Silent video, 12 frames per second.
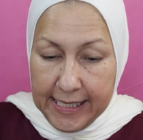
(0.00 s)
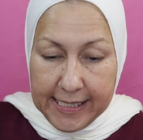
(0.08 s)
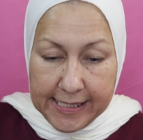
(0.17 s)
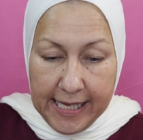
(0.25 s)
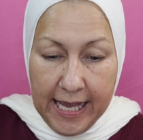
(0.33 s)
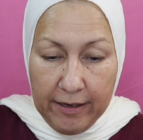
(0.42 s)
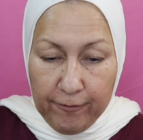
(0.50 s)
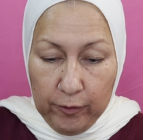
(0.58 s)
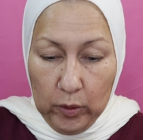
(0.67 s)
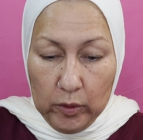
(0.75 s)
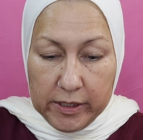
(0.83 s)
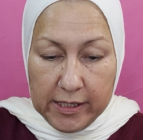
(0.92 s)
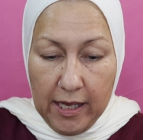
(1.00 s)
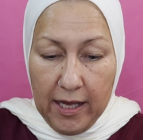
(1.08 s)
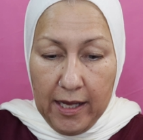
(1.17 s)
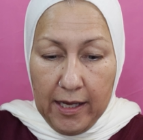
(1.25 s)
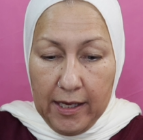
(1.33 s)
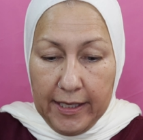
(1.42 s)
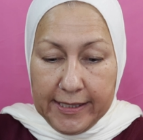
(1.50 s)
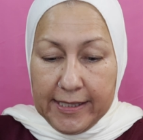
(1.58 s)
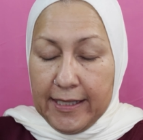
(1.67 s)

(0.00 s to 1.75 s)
is a full size,